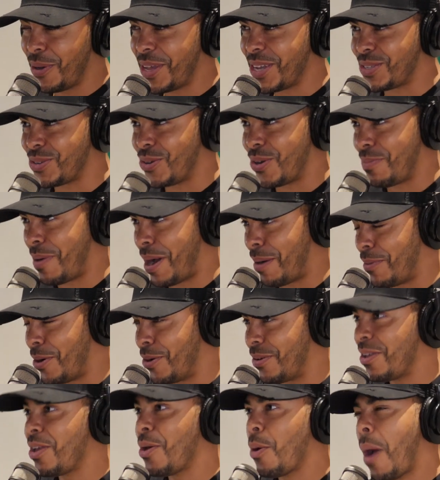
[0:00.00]
we could talk about
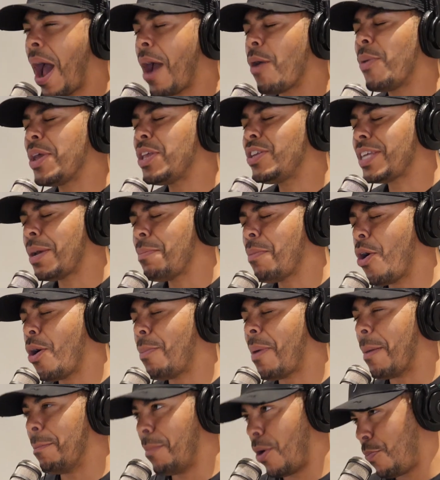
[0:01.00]
motorbike. Hang on, when you say
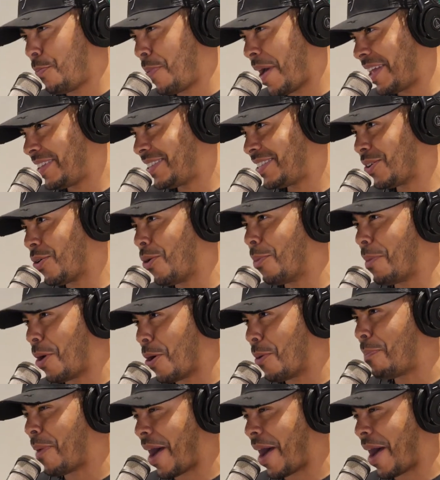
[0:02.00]
motorbike, mopeds or motorbike?